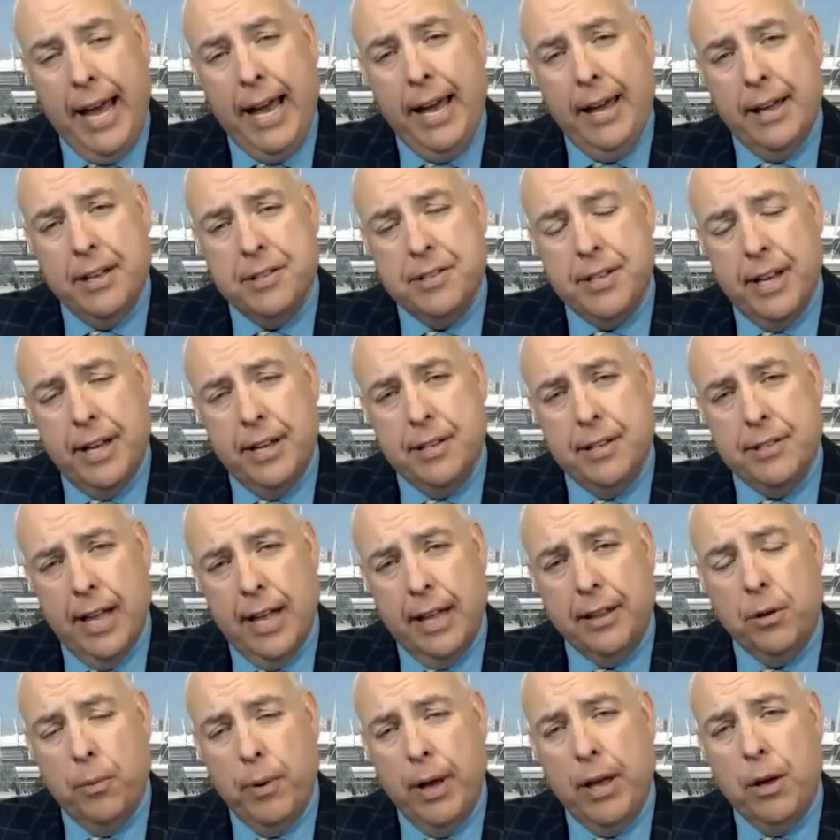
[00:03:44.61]
Is that the
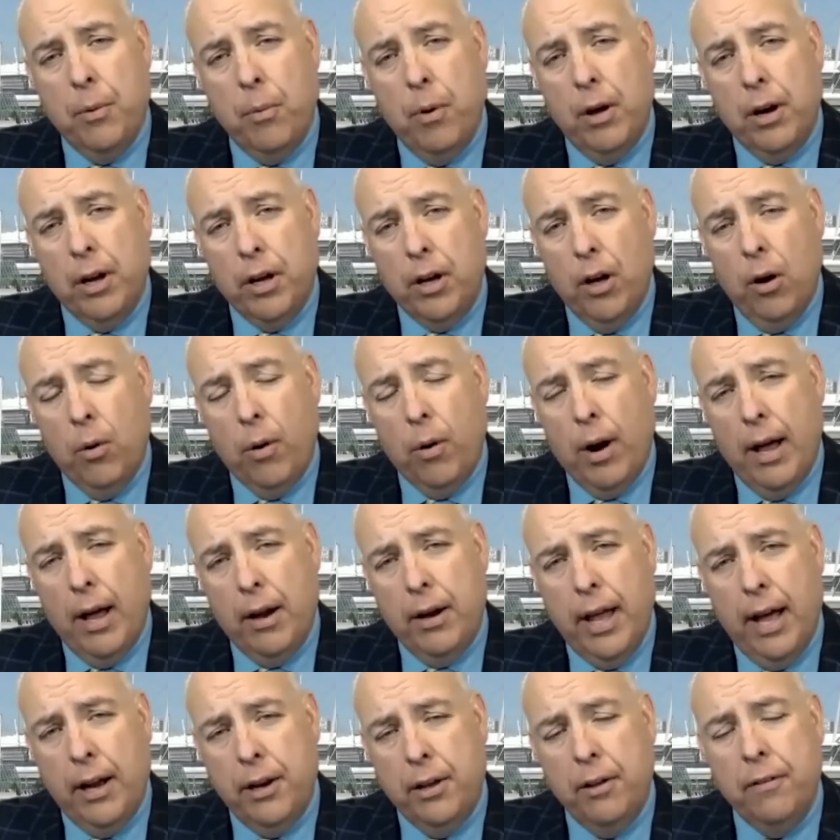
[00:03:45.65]
way you want to go, or how
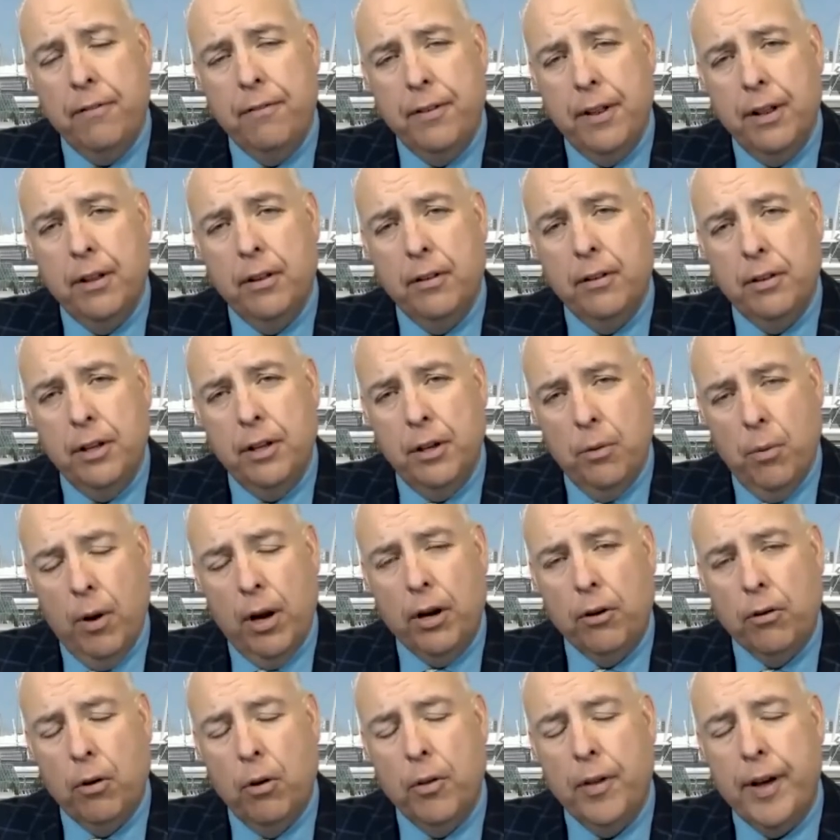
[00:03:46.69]
do you feel you want to
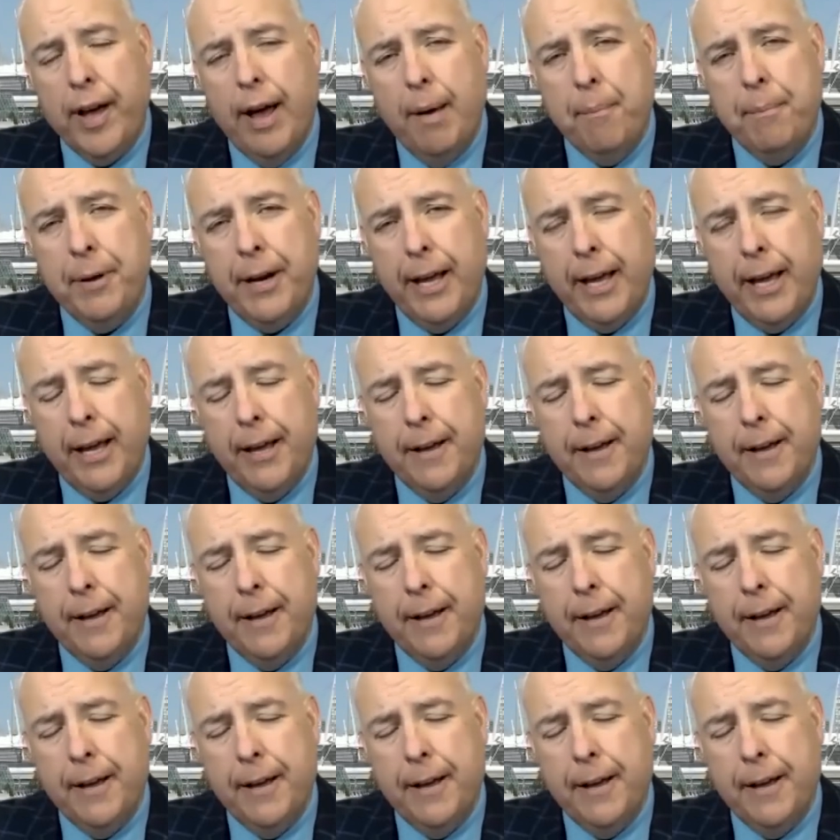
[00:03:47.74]
grow the company?